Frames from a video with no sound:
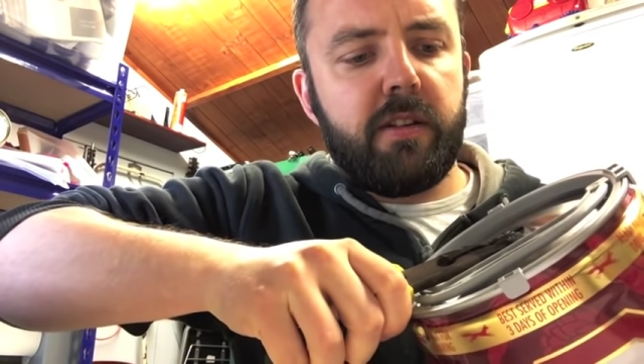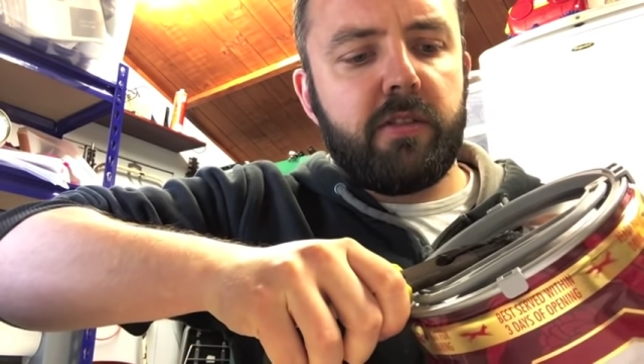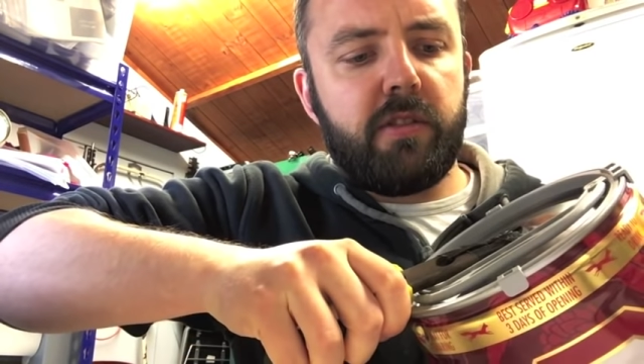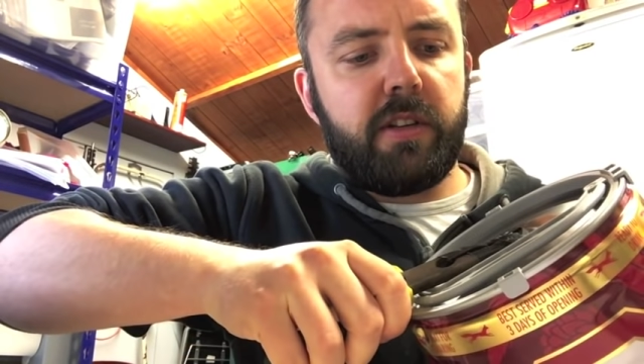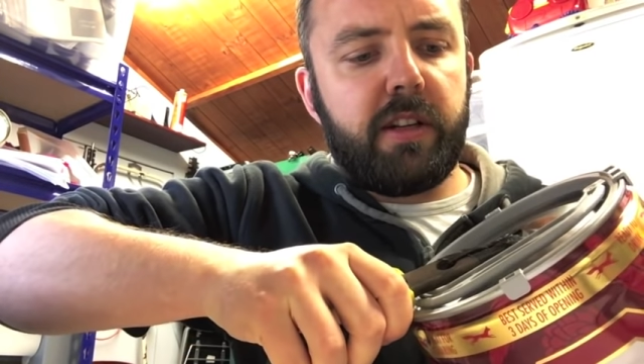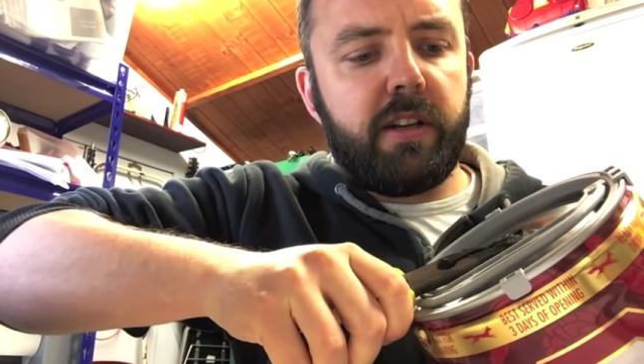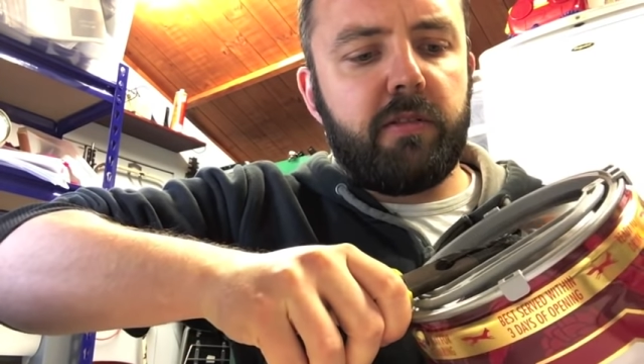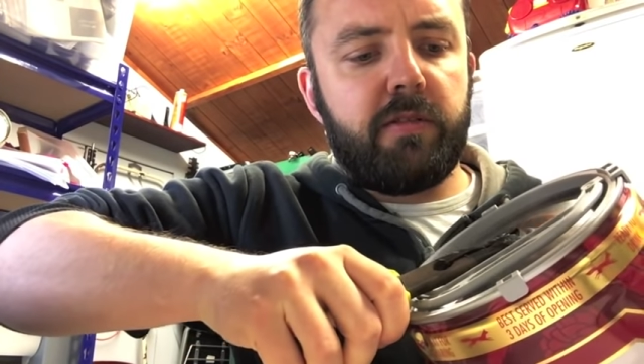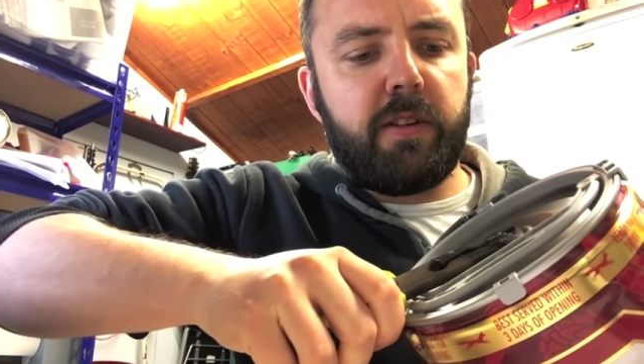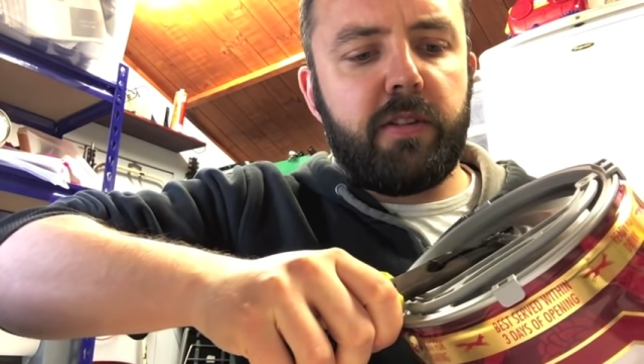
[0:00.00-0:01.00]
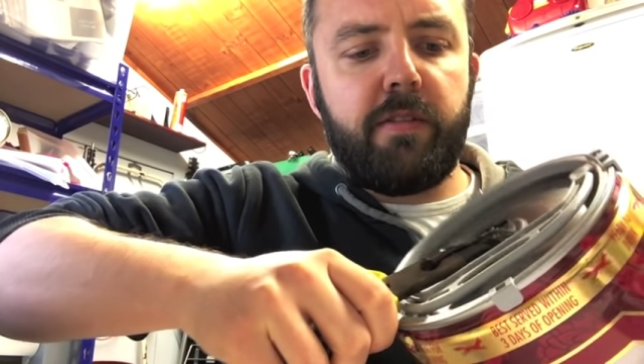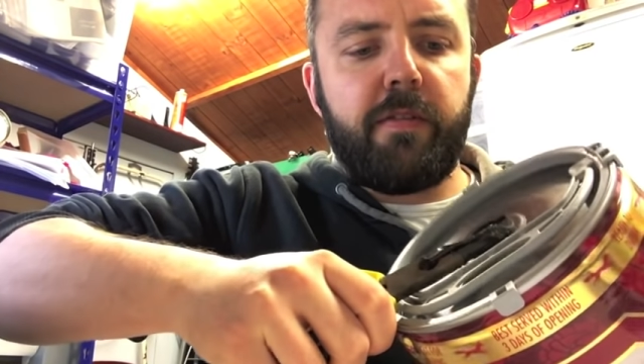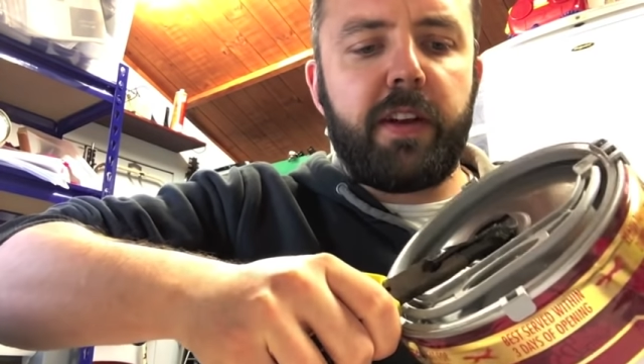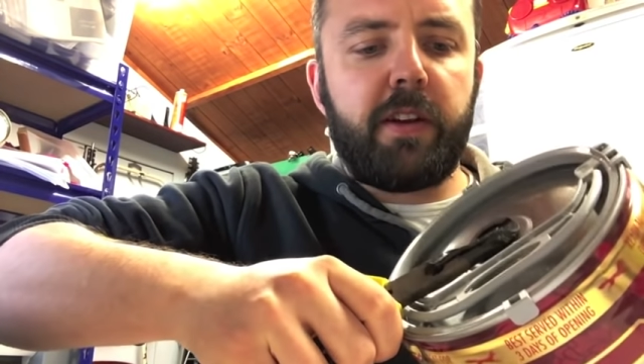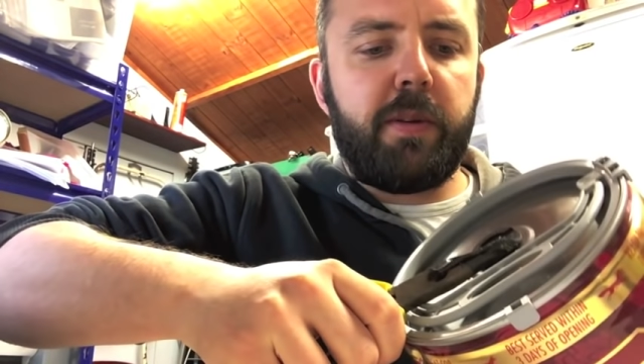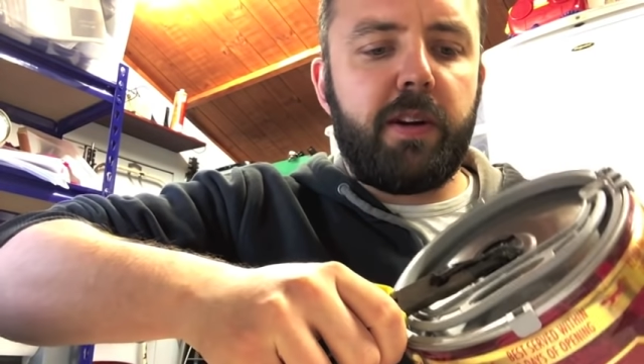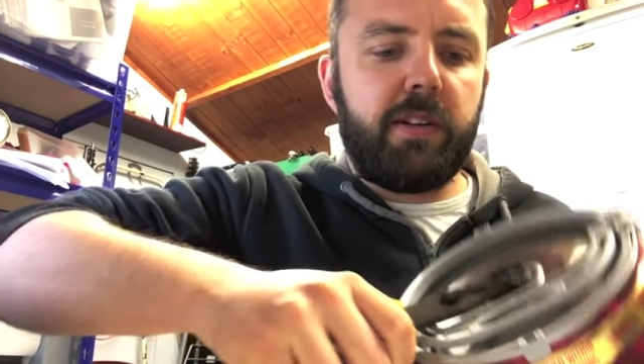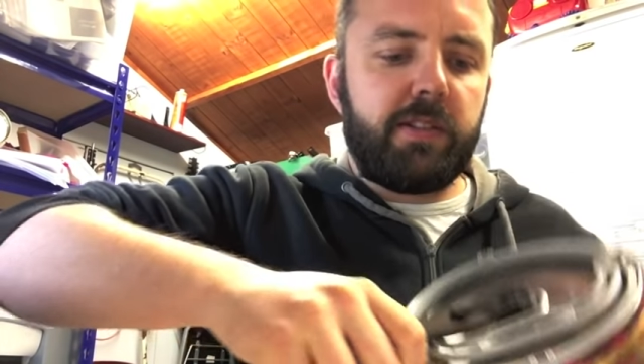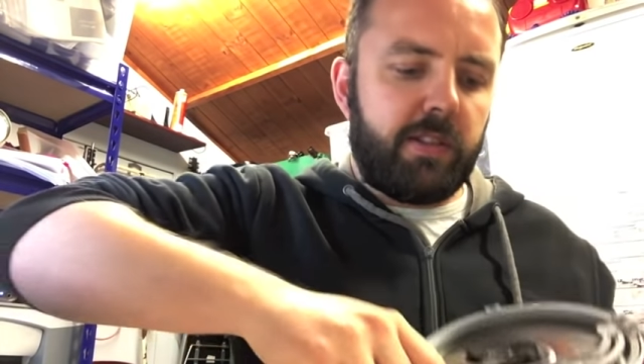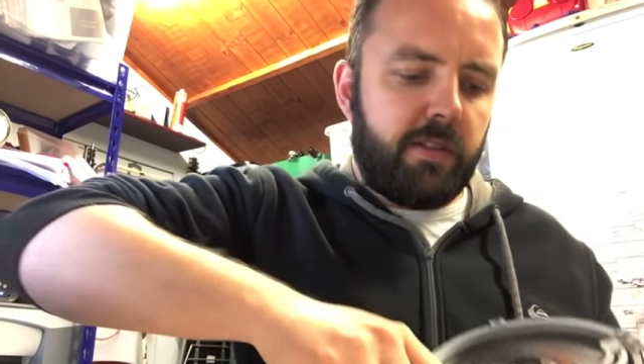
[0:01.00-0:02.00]
try and get hold of one of the thicker
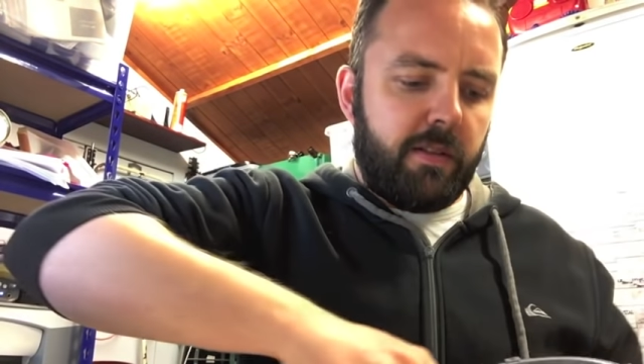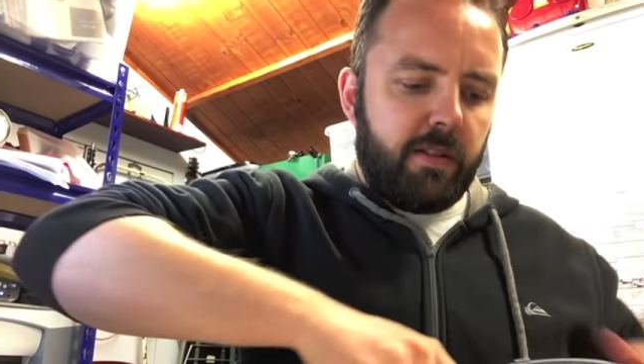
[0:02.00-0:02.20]
parts